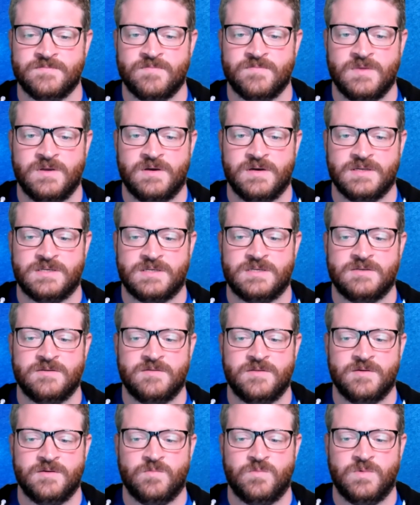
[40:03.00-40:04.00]
Because
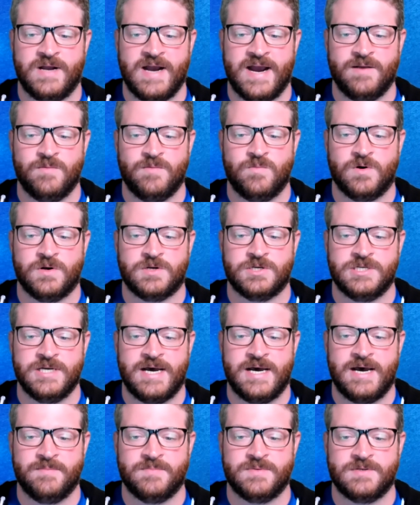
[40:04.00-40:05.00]
the guided
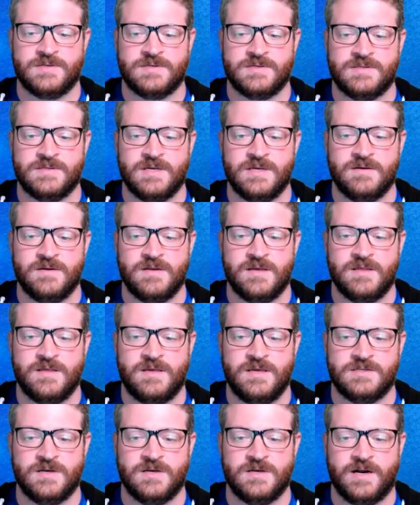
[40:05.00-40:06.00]
workshops that
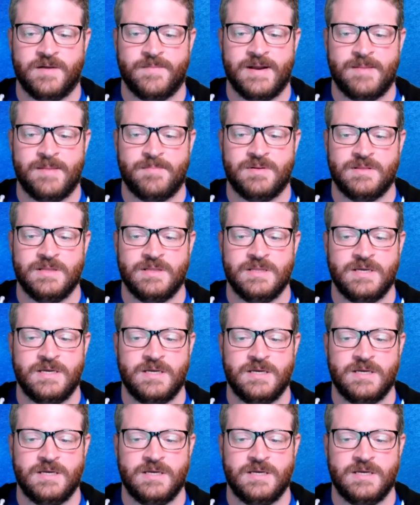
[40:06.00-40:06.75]
he's talking about, I believe.